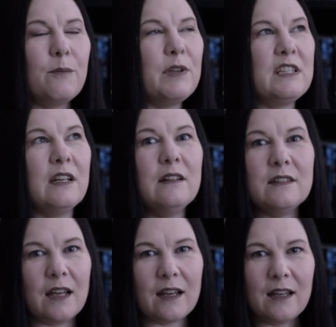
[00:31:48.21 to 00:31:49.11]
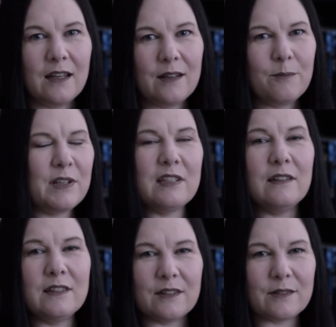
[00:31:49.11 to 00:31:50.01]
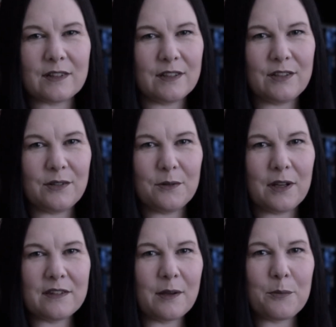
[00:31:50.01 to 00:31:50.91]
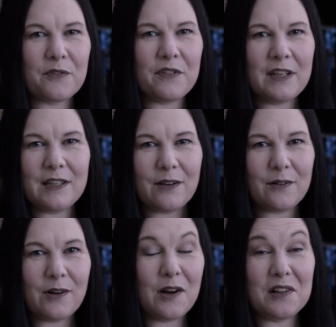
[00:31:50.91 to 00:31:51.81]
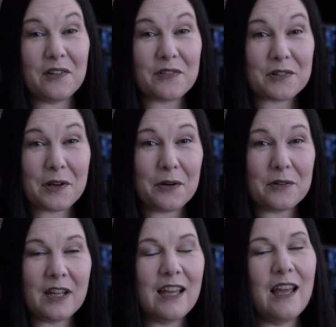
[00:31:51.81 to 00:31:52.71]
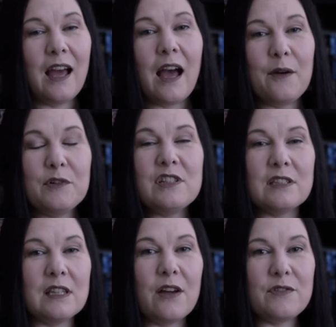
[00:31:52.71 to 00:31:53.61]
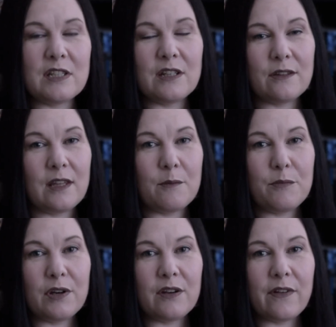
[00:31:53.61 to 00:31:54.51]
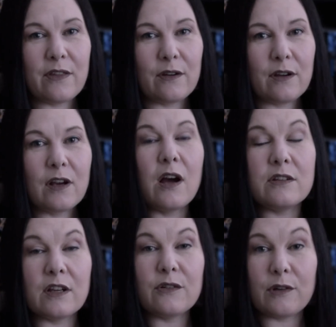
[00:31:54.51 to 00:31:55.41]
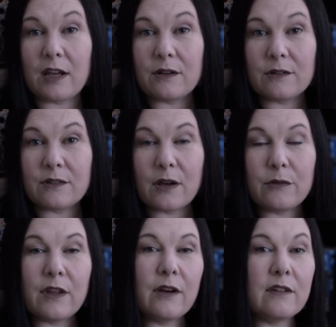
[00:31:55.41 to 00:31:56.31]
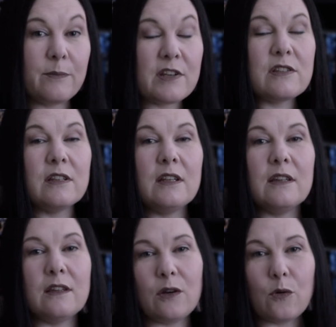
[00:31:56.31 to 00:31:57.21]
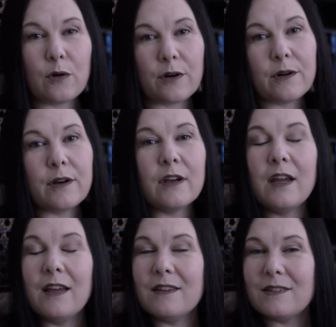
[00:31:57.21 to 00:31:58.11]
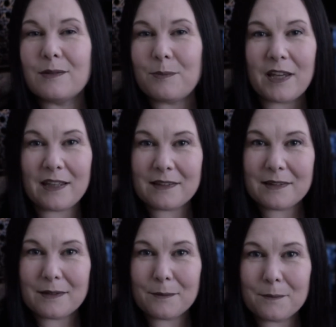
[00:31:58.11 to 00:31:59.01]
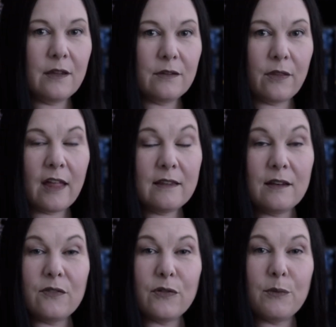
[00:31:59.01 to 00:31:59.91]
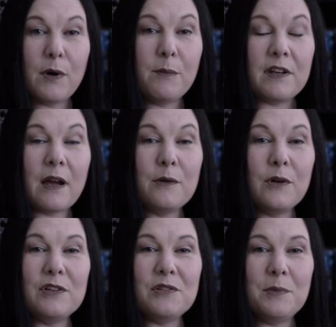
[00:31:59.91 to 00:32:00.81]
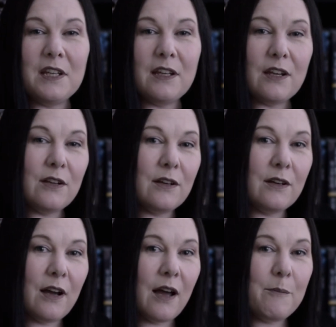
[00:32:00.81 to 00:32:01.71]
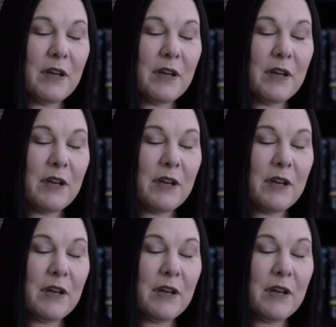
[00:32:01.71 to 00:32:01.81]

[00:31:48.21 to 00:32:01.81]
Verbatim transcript: Batilda, Batilda could do a separate video all of her own. I would just love to hear the input of other content creators out there, especially in the horror space. So that's it for the moment. I'm going to be uh,